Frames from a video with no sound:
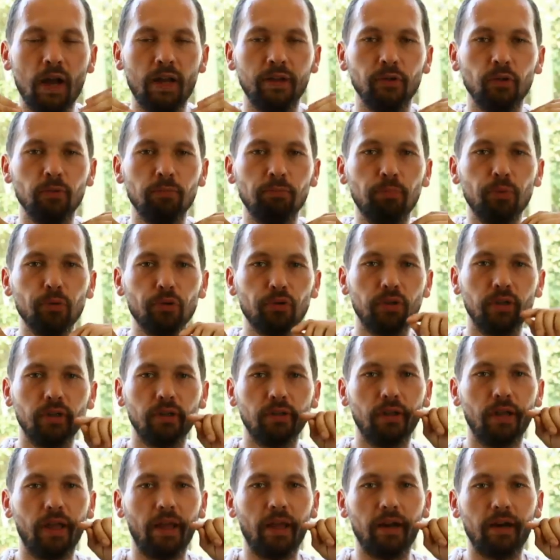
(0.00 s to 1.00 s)
And you're
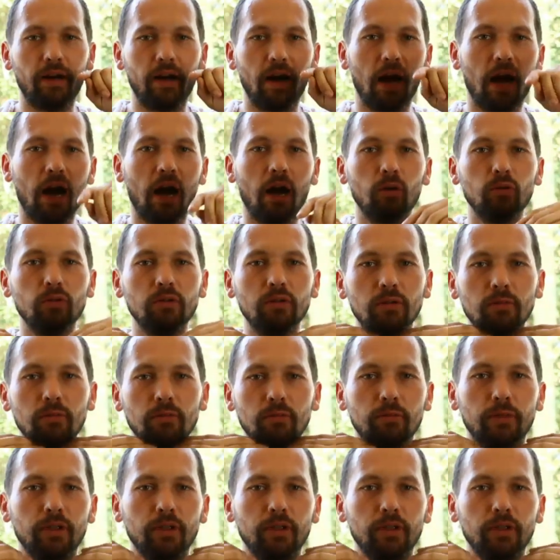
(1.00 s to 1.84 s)
pushing air out